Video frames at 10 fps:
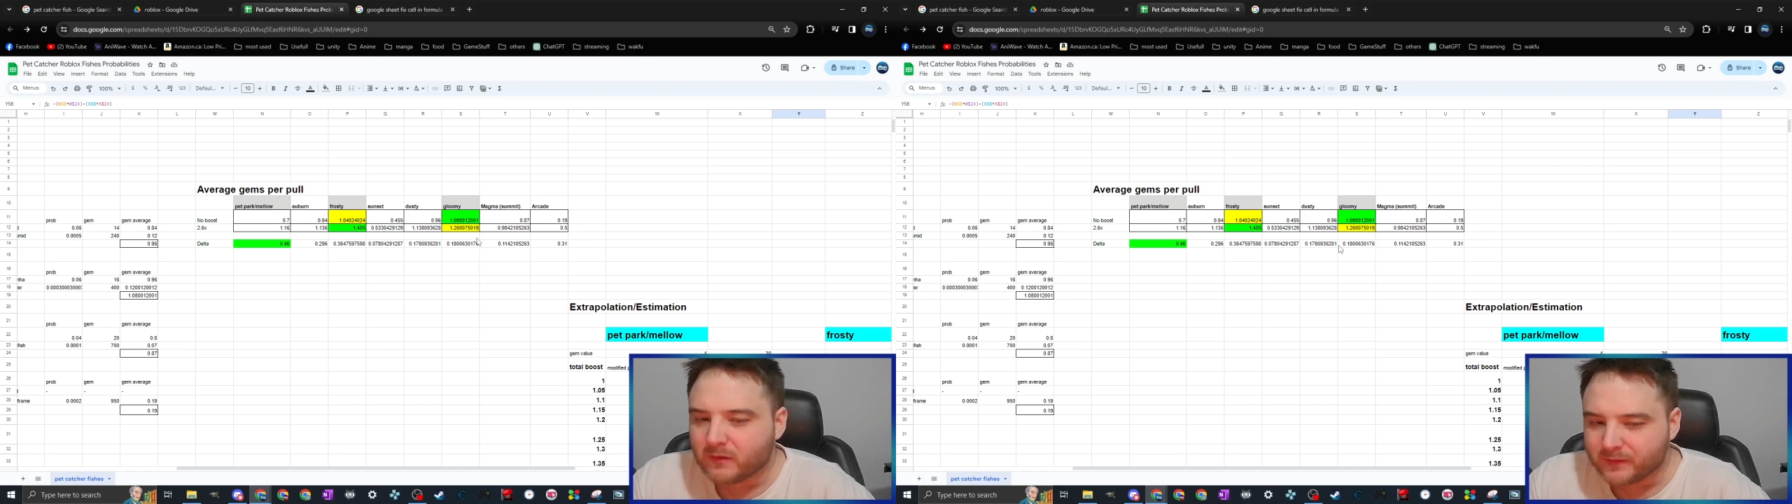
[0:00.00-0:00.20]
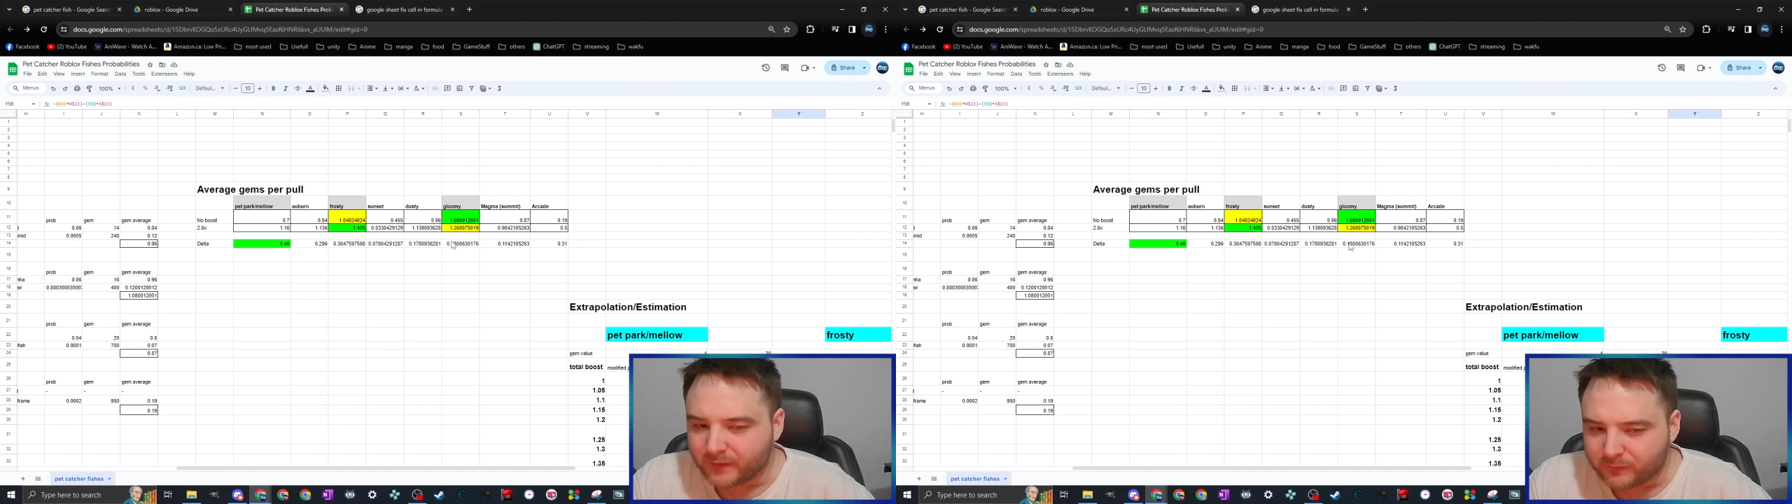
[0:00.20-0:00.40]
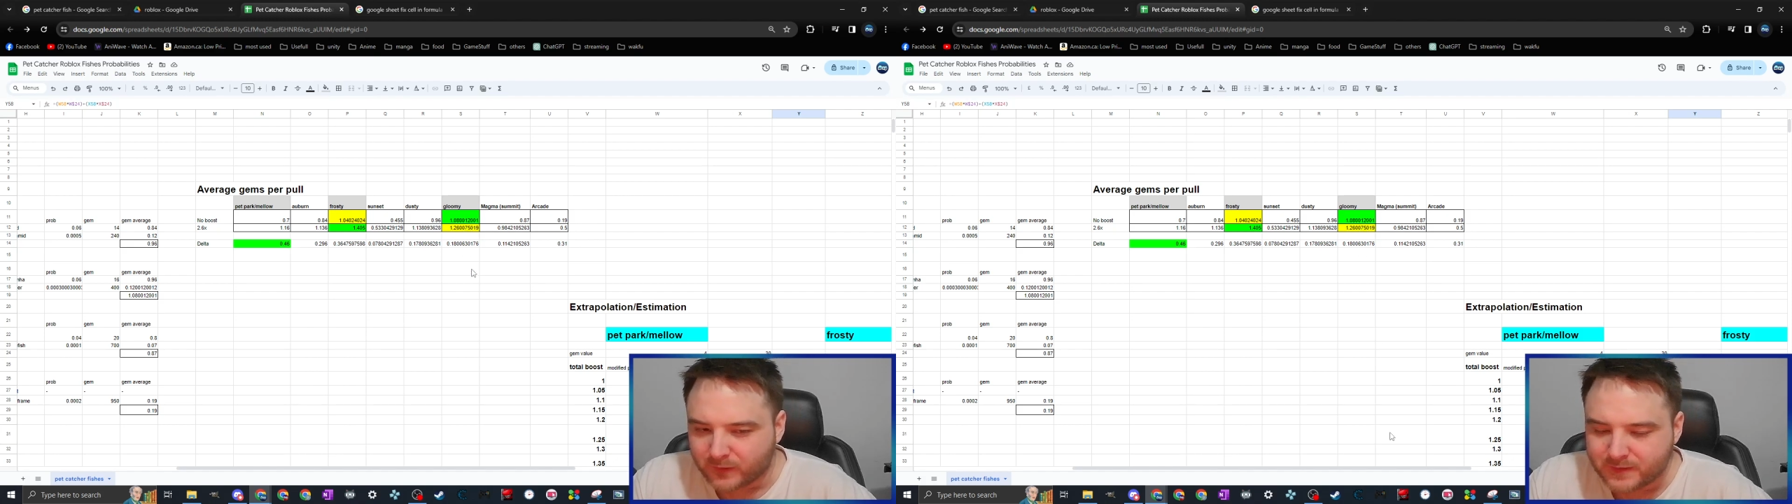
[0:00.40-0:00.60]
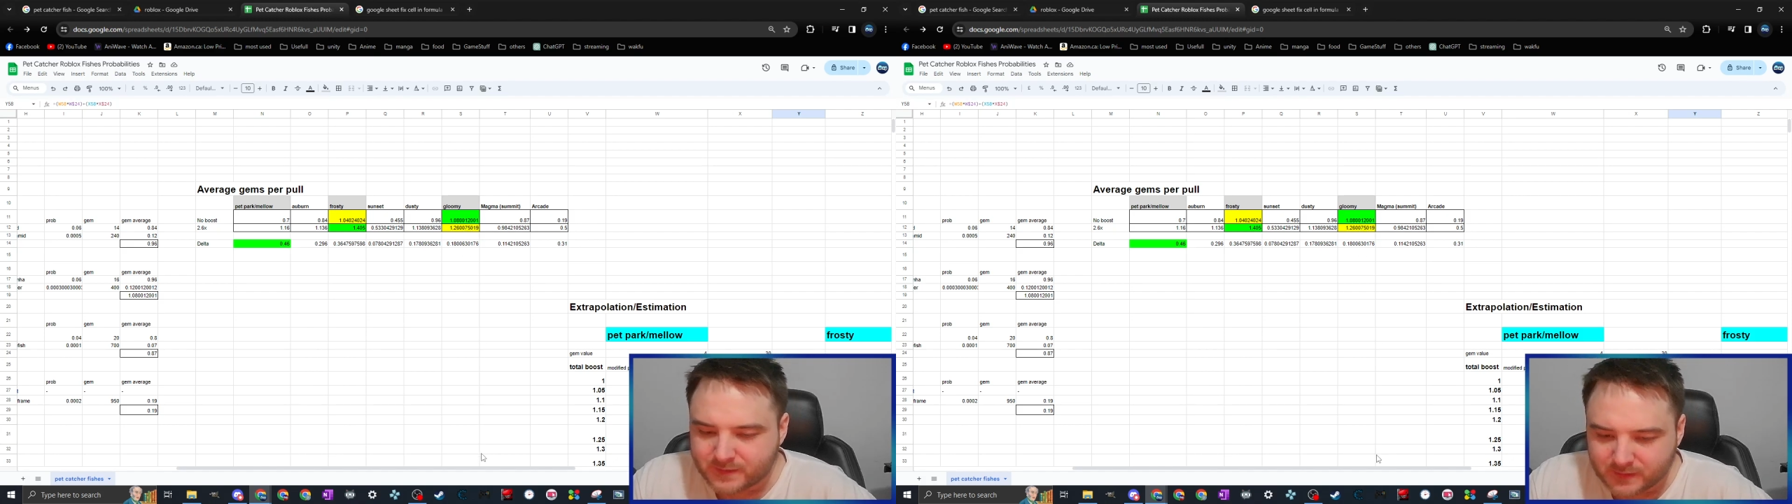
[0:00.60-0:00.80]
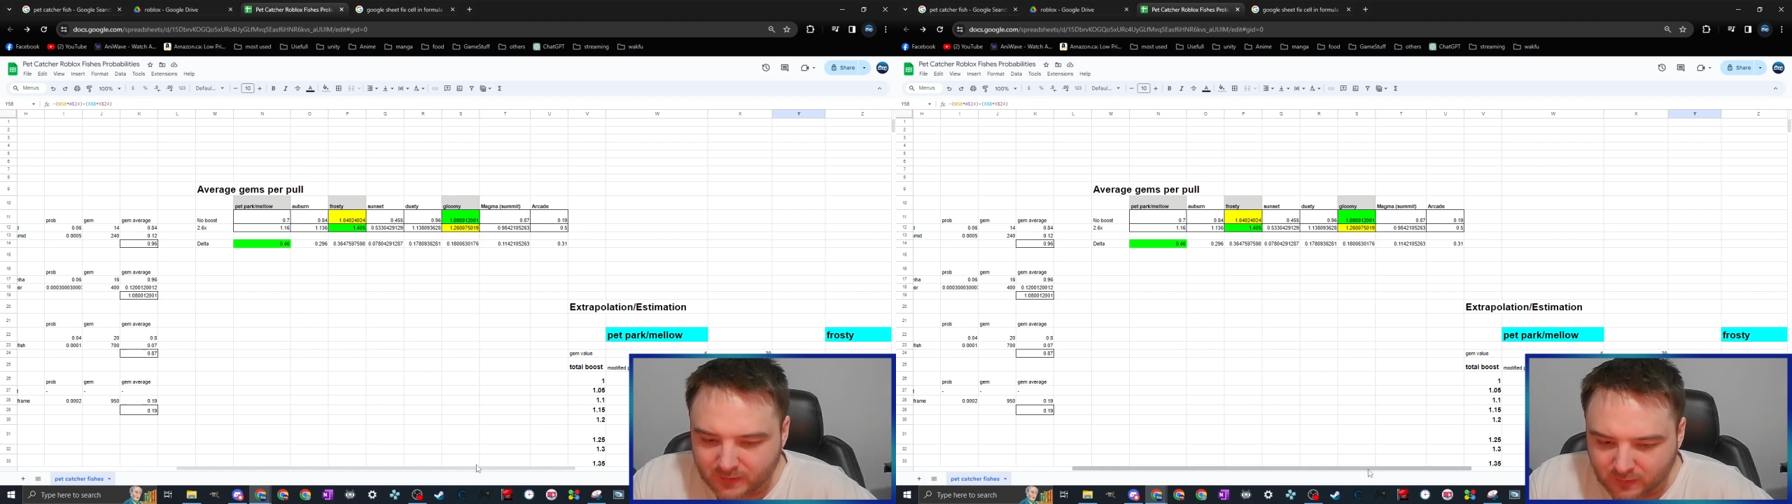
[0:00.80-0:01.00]

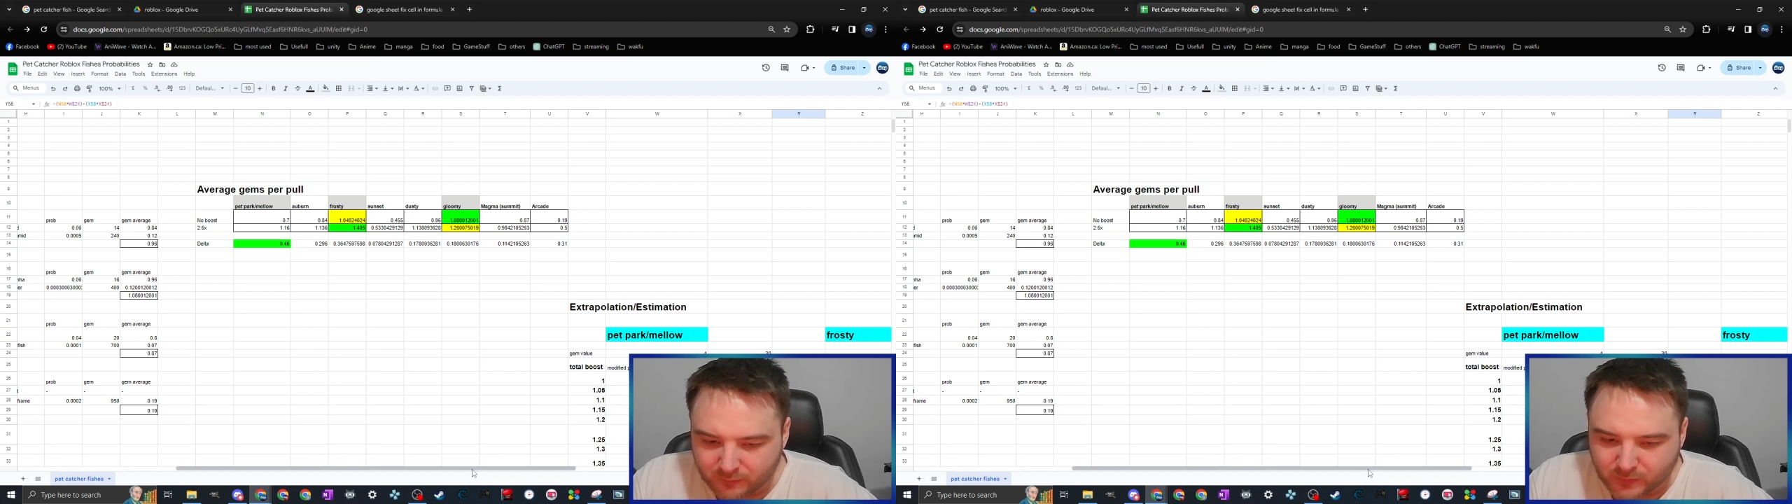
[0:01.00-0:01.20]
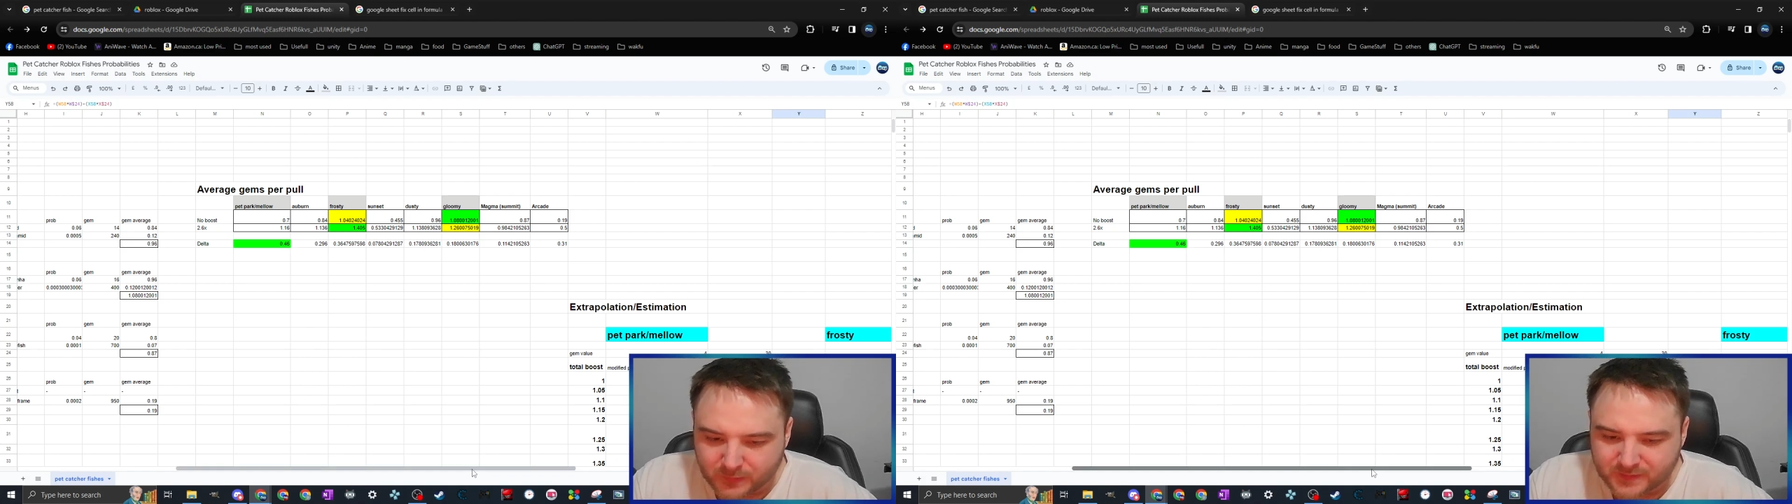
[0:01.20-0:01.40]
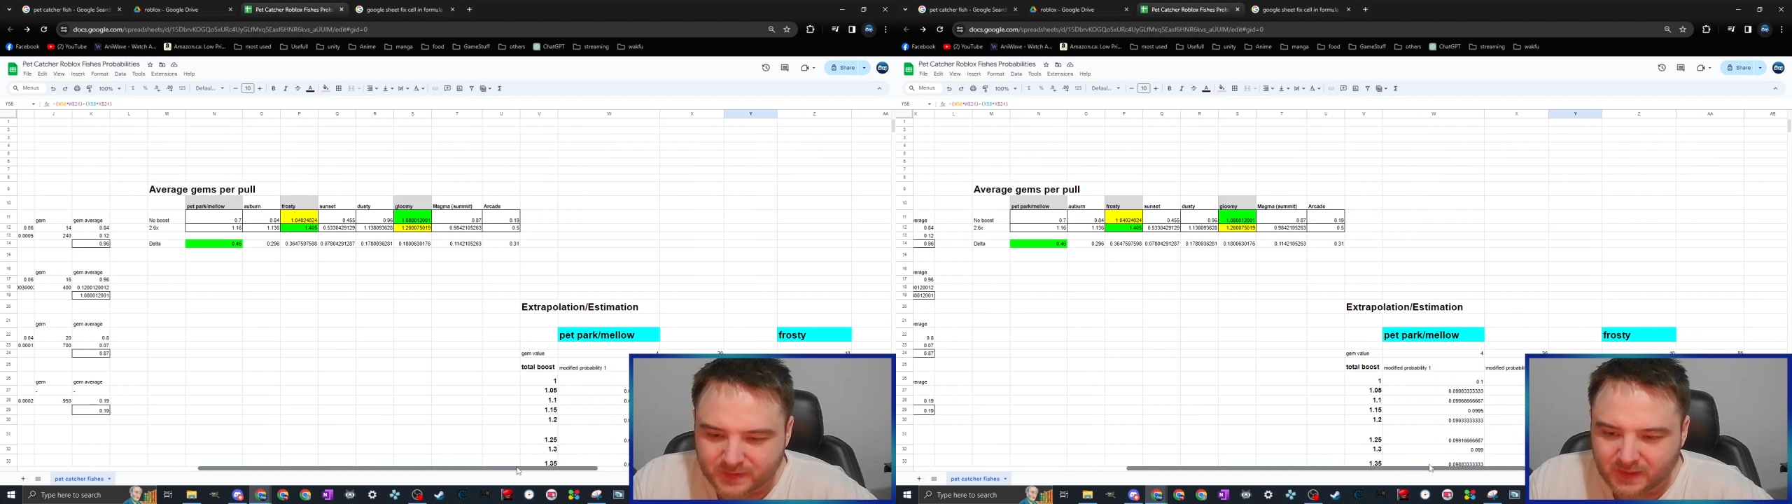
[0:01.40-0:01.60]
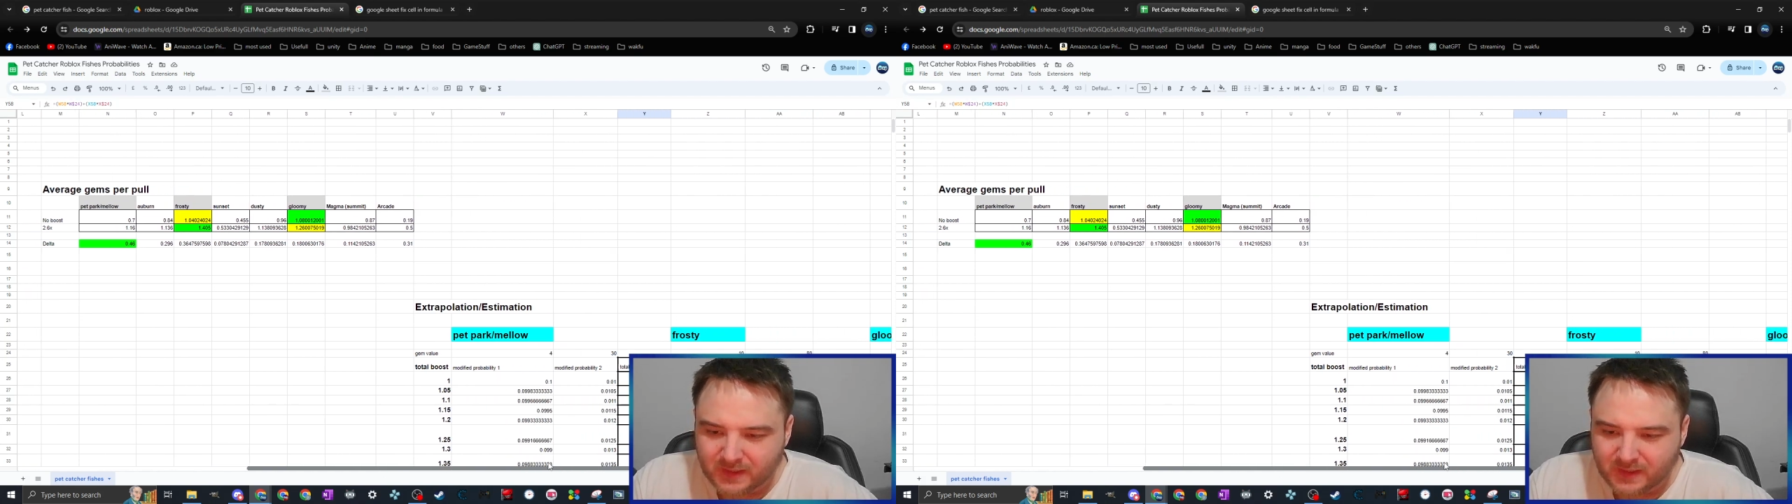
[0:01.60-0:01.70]
difference, of course.